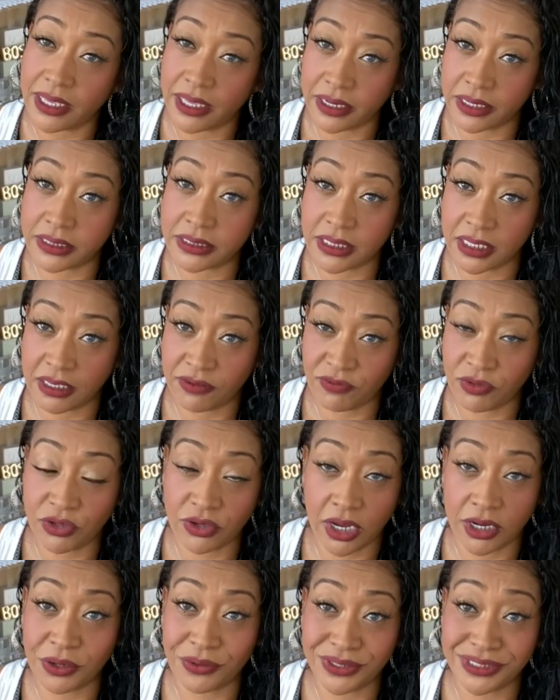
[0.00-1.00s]
And if you're
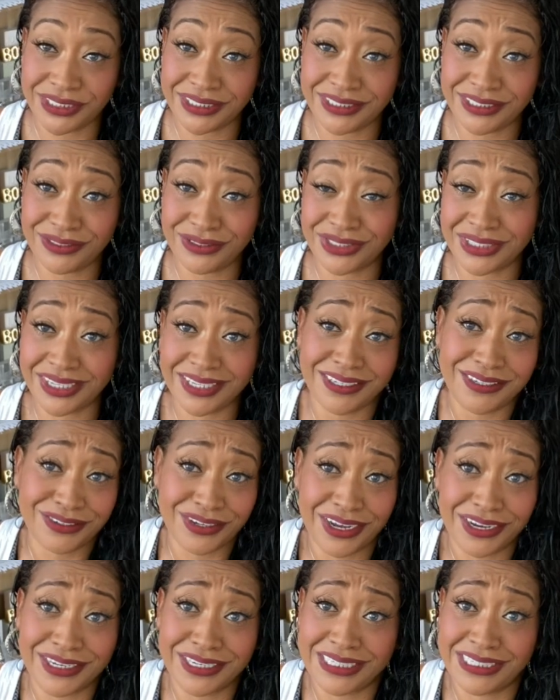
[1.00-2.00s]
not going to use it, you're
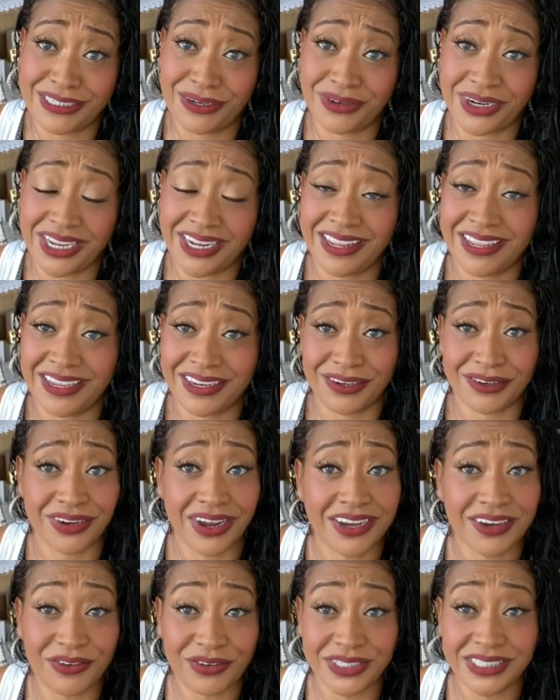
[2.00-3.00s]
not going to donate it, and you're
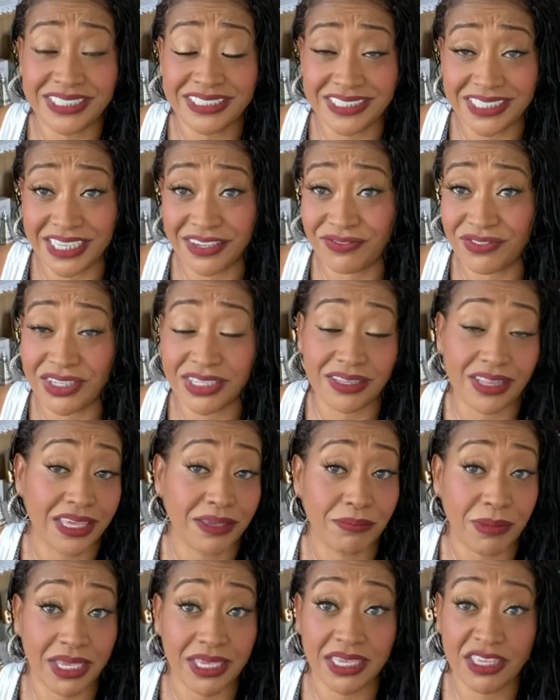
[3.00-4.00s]
not going to gift it,
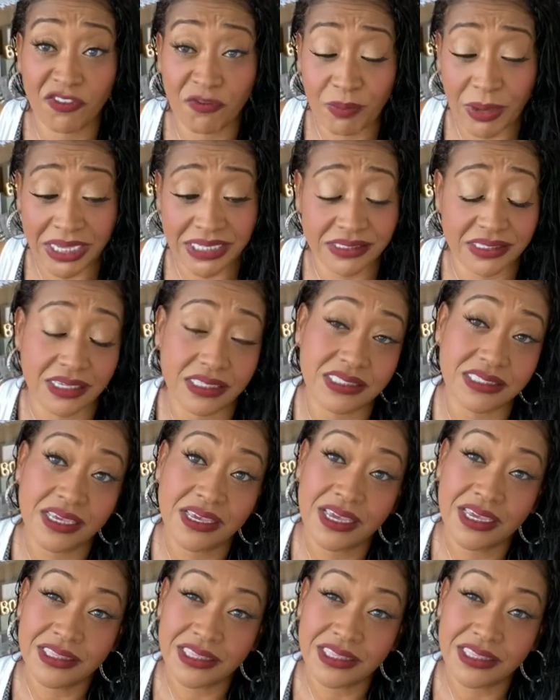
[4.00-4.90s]
like make gift baskets,